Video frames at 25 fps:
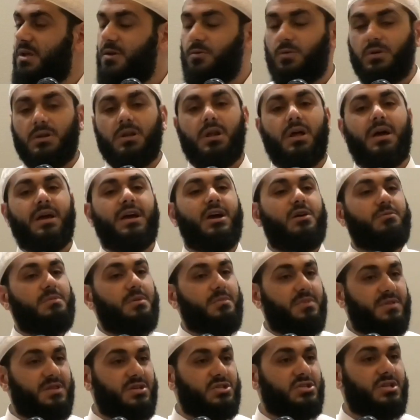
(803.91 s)
Wallahi, I
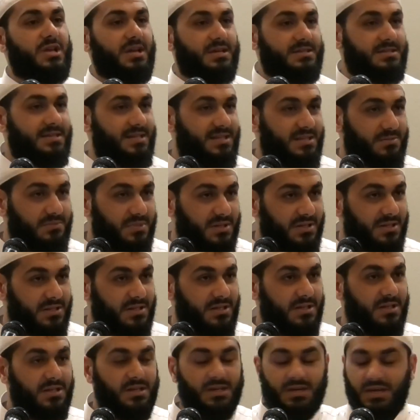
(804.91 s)
remember the Shaykh telling me
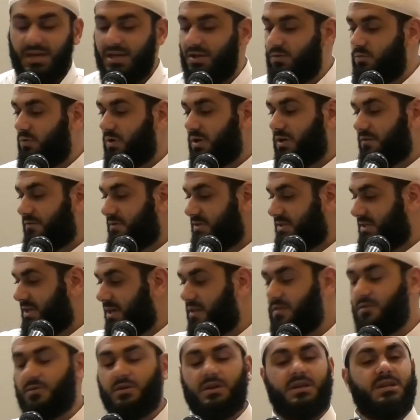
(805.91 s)
in one of
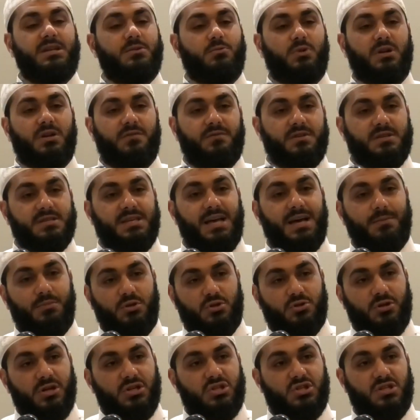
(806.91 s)
his
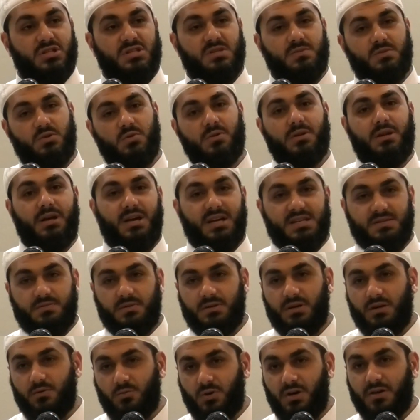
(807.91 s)
arbitrations between a
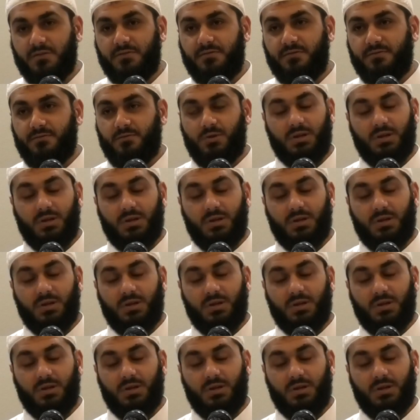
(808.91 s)
husband and wife,